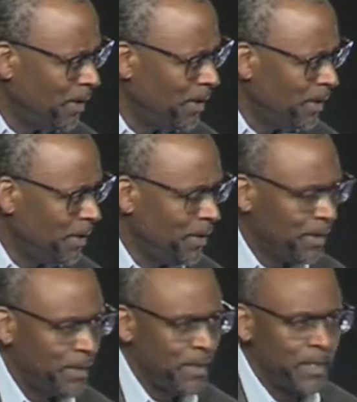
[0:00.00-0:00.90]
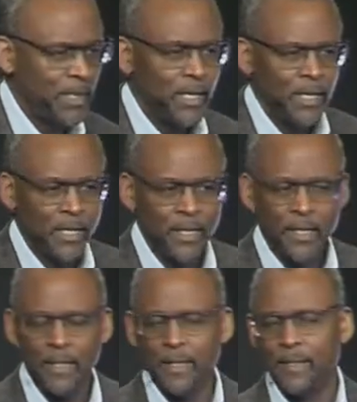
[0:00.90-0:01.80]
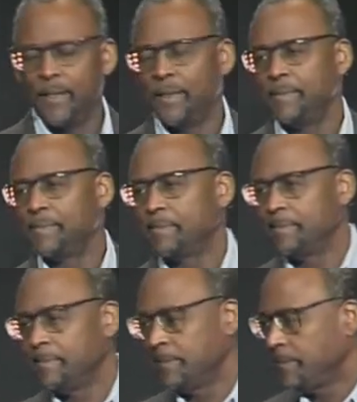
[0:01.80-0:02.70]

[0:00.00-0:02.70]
(no one is talking)